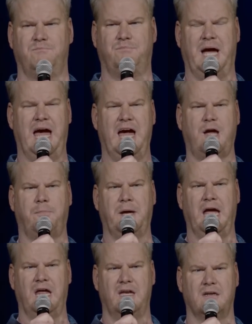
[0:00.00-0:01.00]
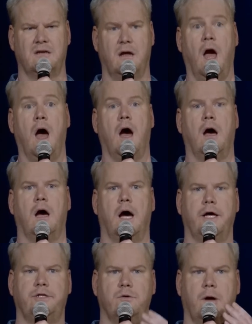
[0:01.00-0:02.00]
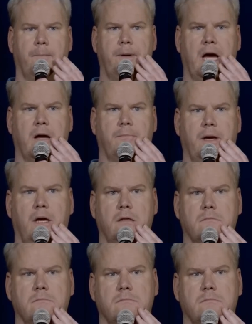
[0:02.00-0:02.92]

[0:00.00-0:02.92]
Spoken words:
Back pain. I do have back pain.